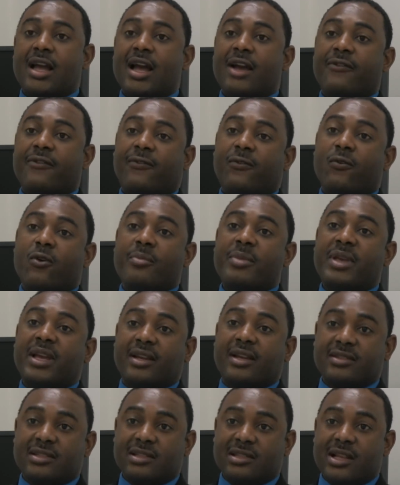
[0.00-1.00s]
forming
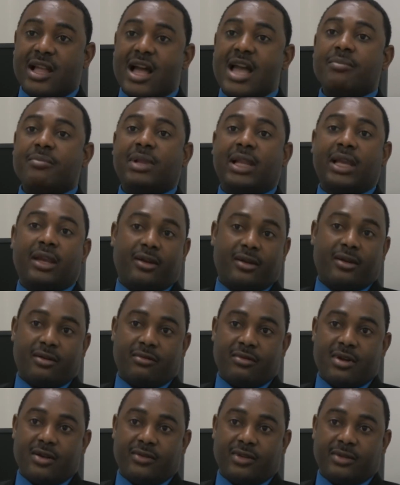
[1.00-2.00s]
a slime layer
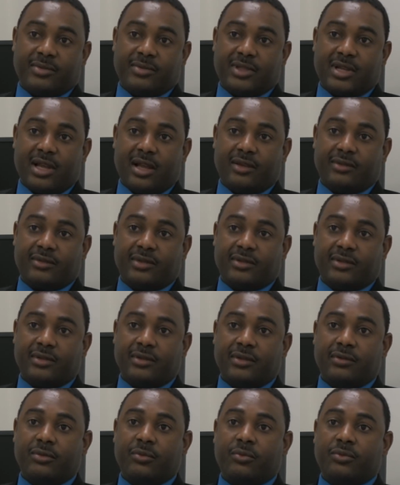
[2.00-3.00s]
around themselves
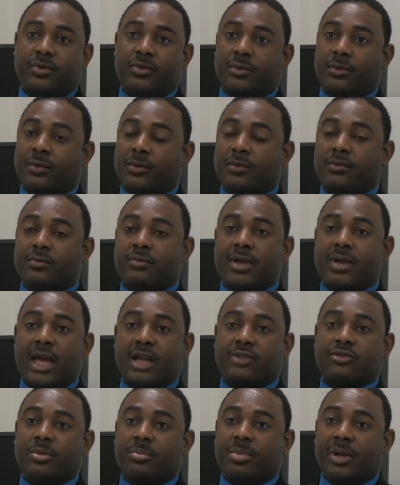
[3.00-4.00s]
through
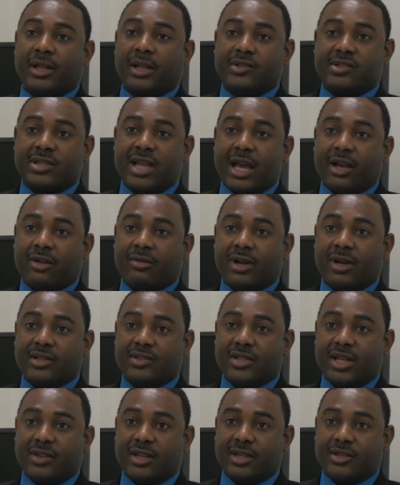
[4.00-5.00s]
extra
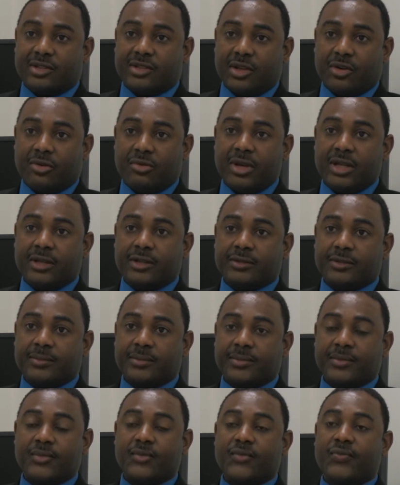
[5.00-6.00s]
polysaccharides that they secrete,
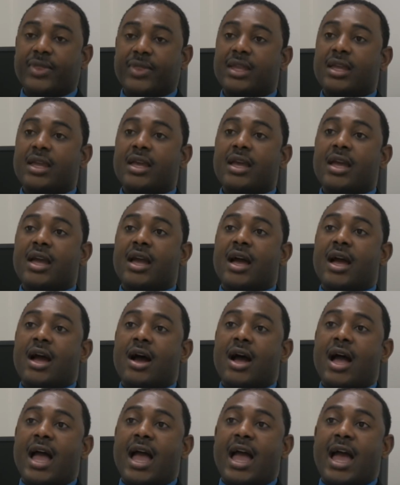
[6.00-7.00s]

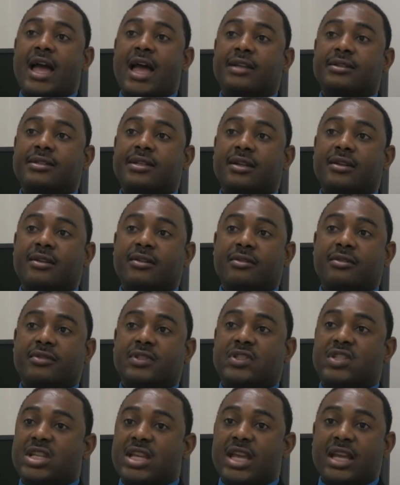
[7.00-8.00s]
and
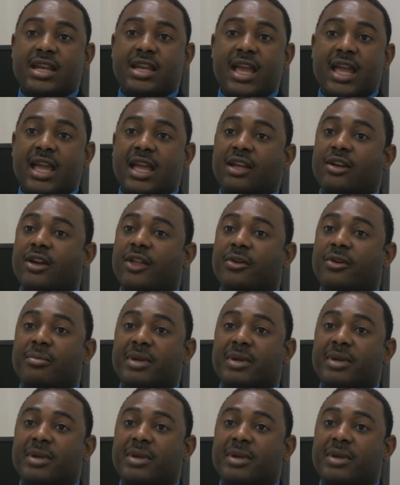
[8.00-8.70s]
DNA and other